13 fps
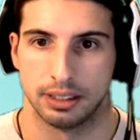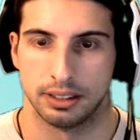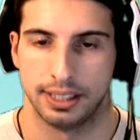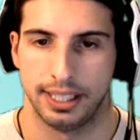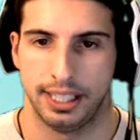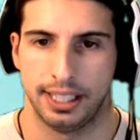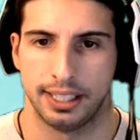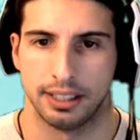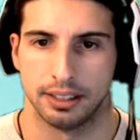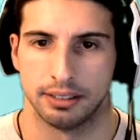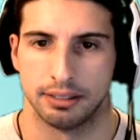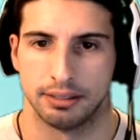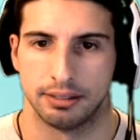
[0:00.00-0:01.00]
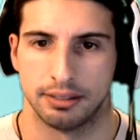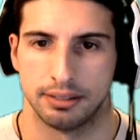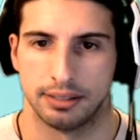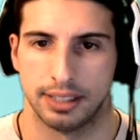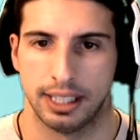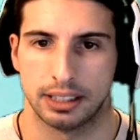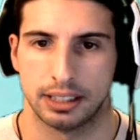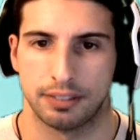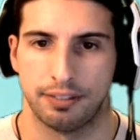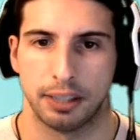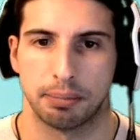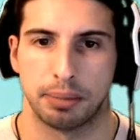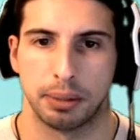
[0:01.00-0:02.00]
Hey, it's
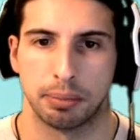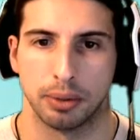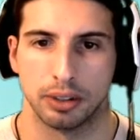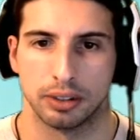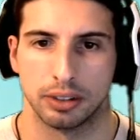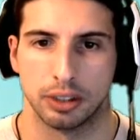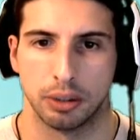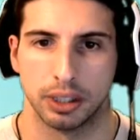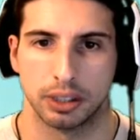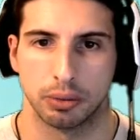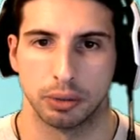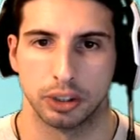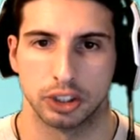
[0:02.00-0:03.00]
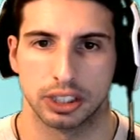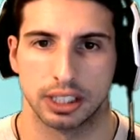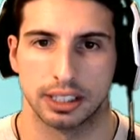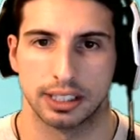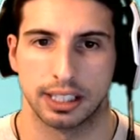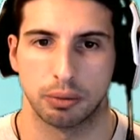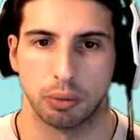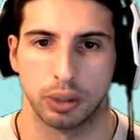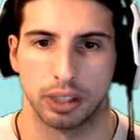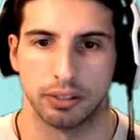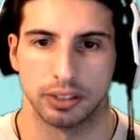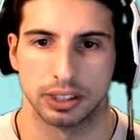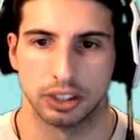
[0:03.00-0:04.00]
fake people. You know what? We're just gonna take
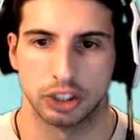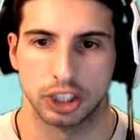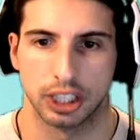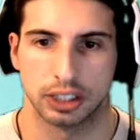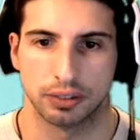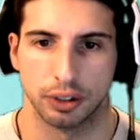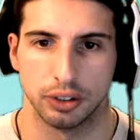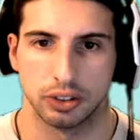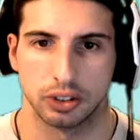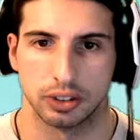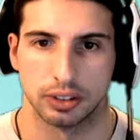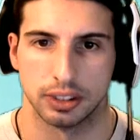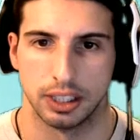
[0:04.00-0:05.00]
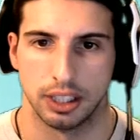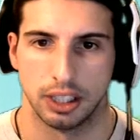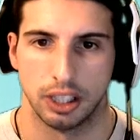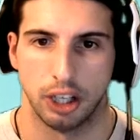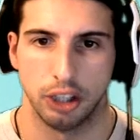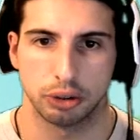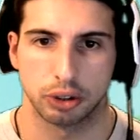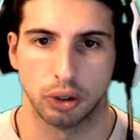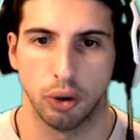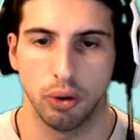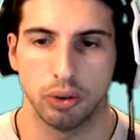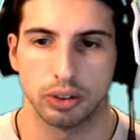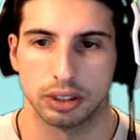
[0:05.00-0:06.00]
whatever's in the chest first. 100 gold!